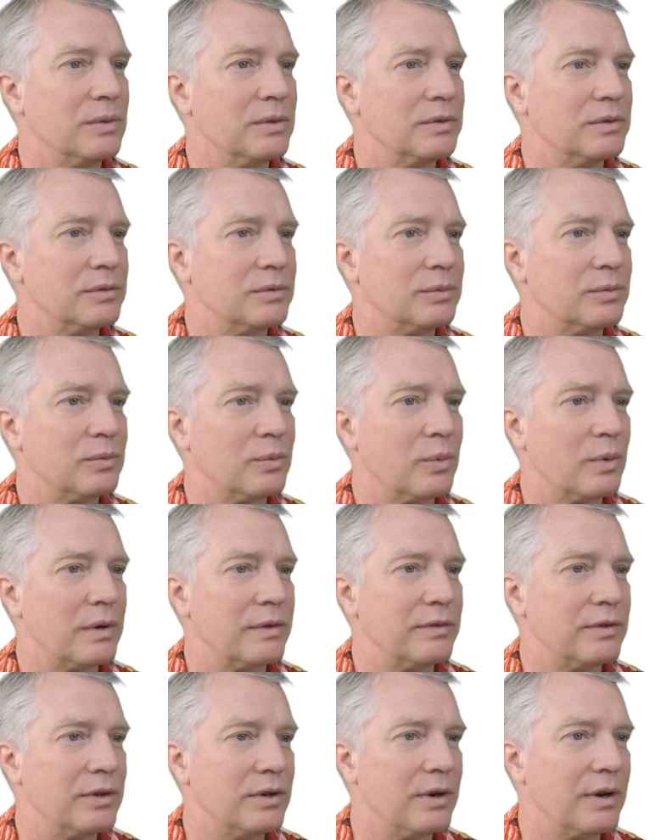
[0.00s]
is
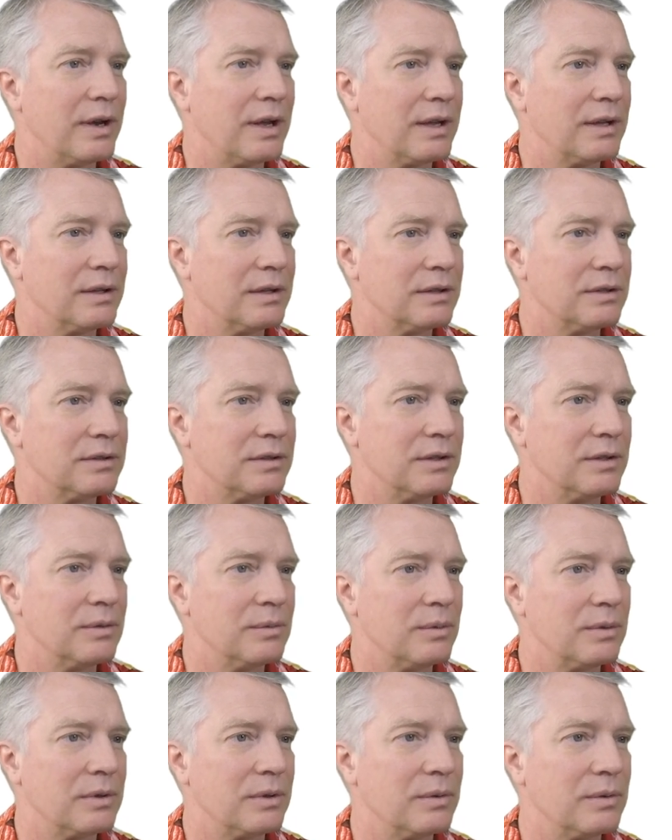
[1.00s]
wherever you're at, let's see,
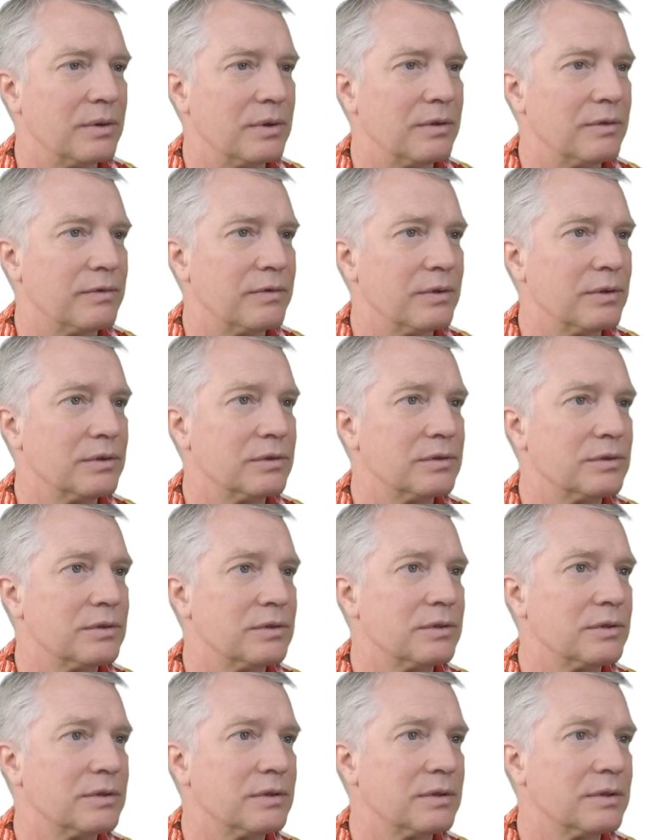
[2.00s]
we'll go to the
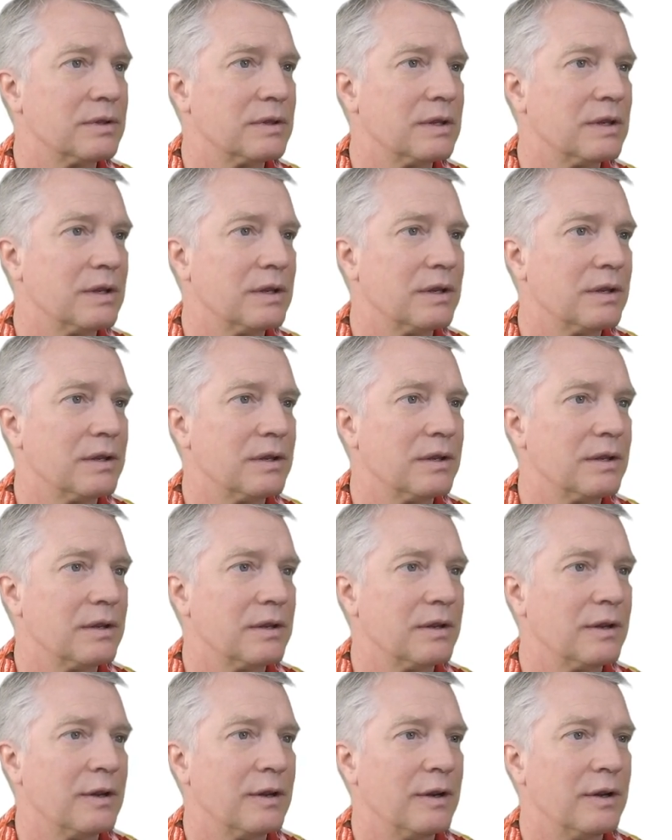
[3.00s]
first,
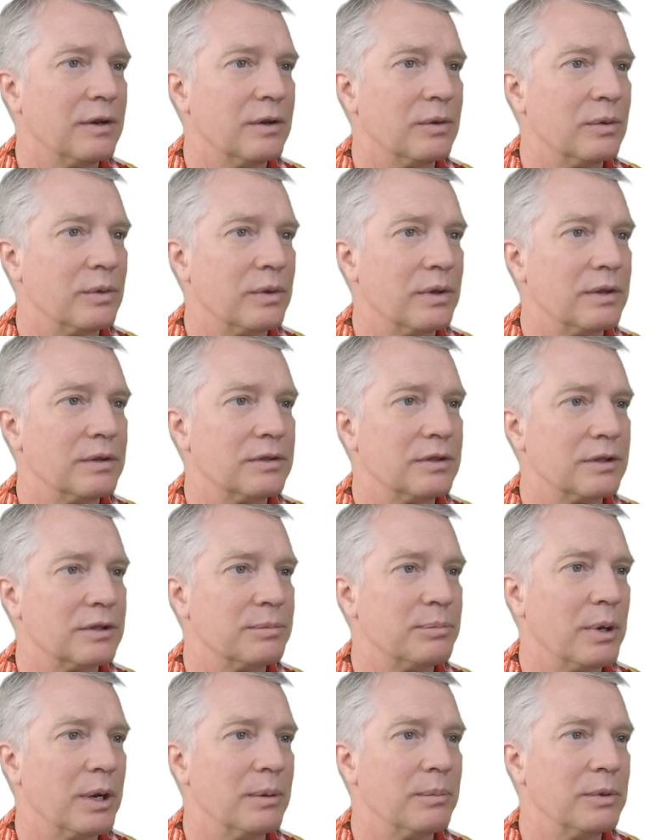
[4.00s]
or this
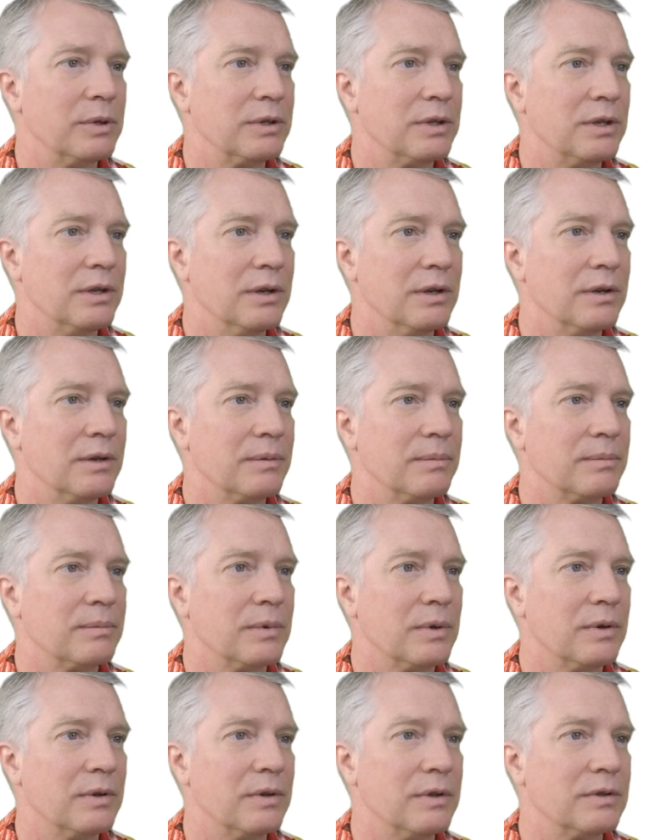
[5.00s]
experiment here,
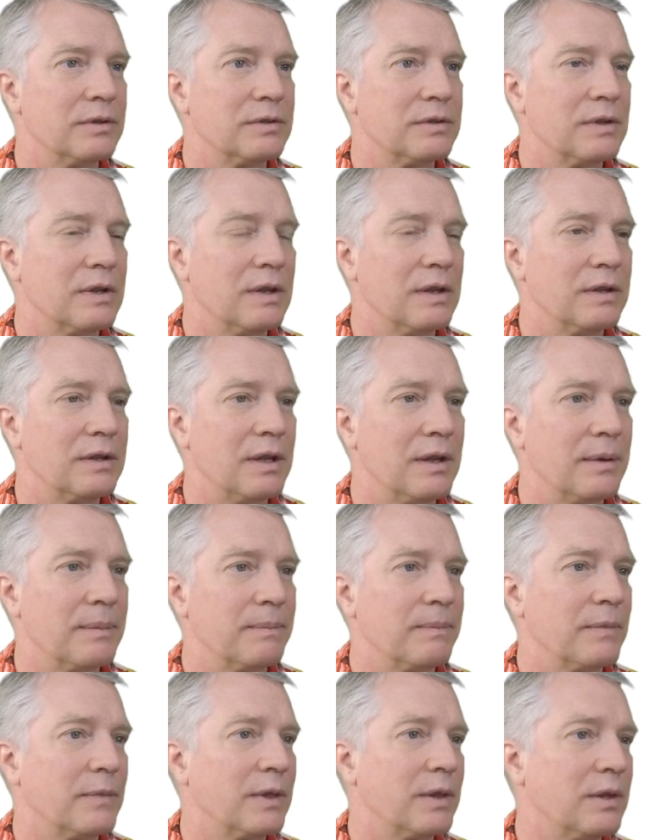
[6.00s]
or this,
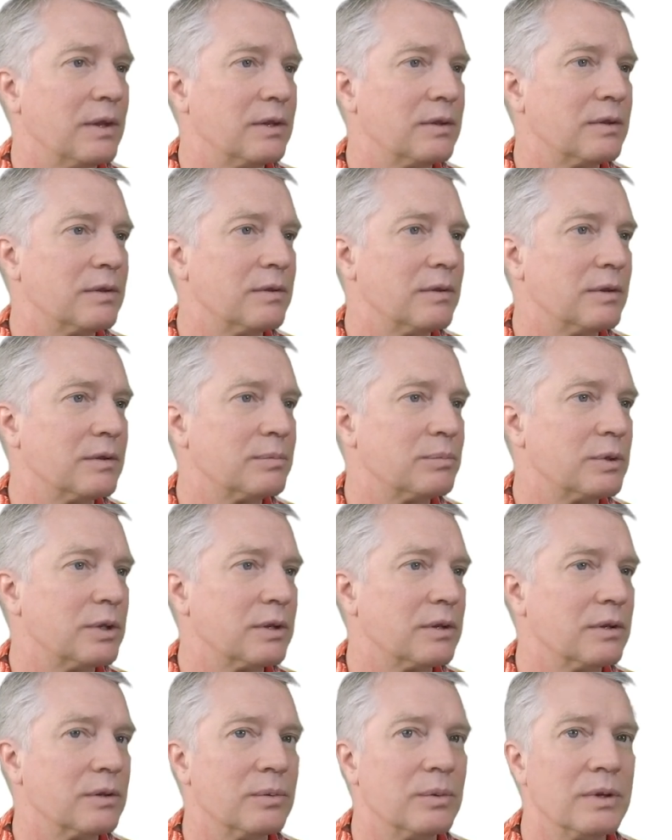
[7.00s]
this
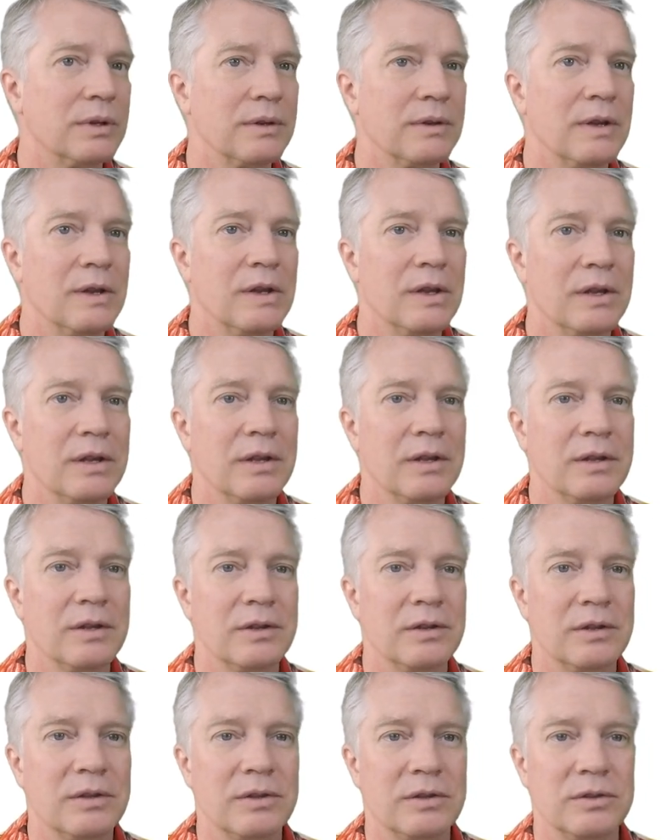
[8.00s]
particular one.
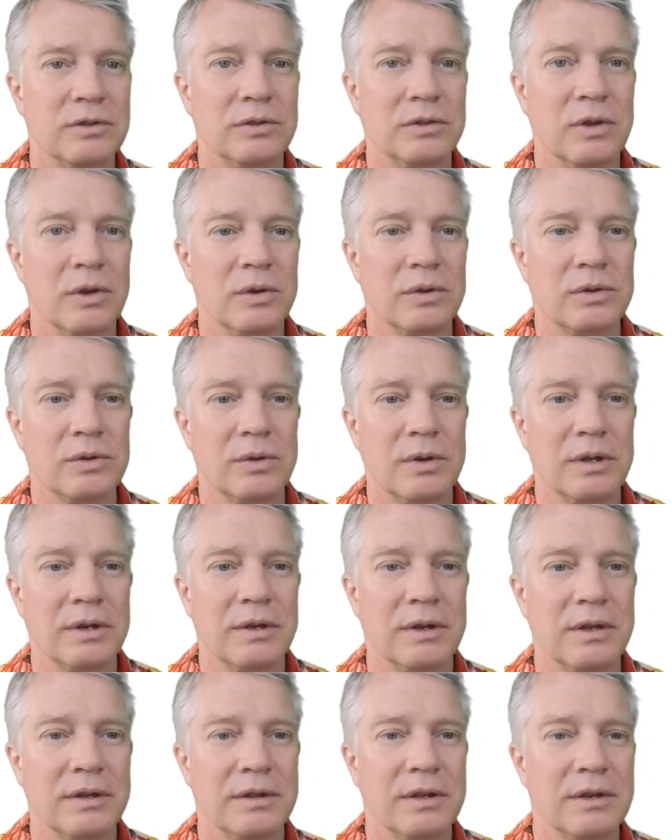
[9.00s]
So you go to it,
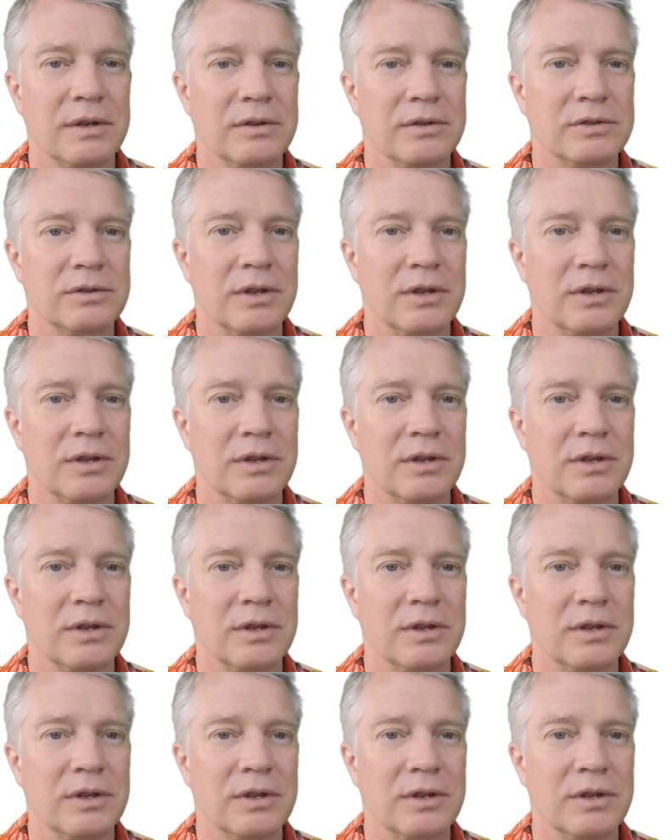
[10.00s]
and there's